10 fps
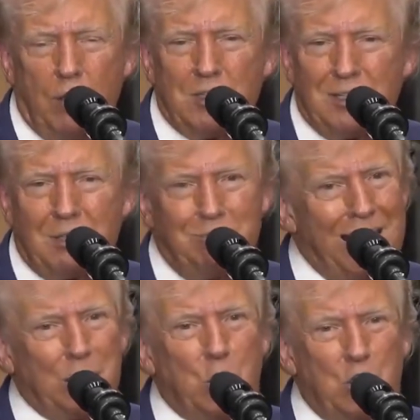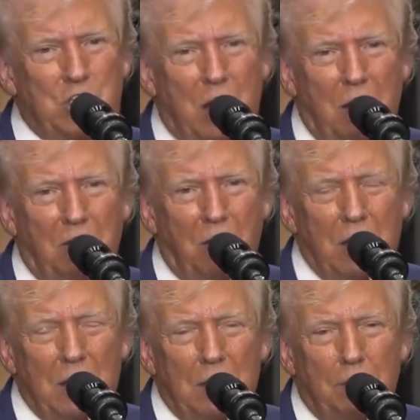It's not good stuff.
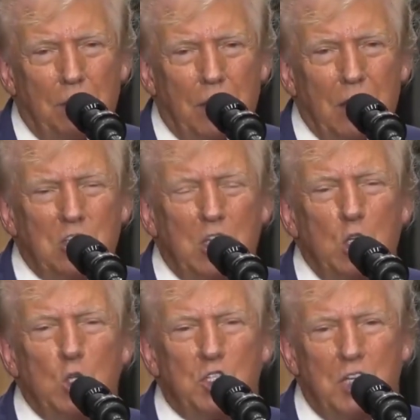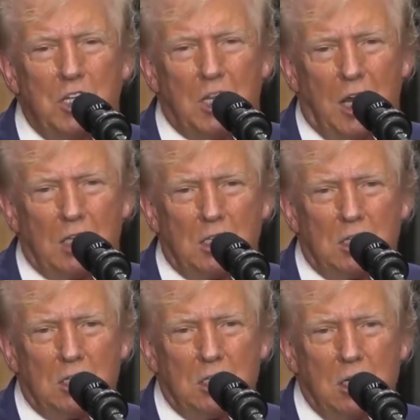It's in Houston,
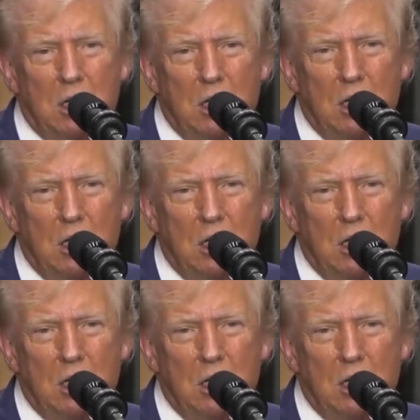Texas.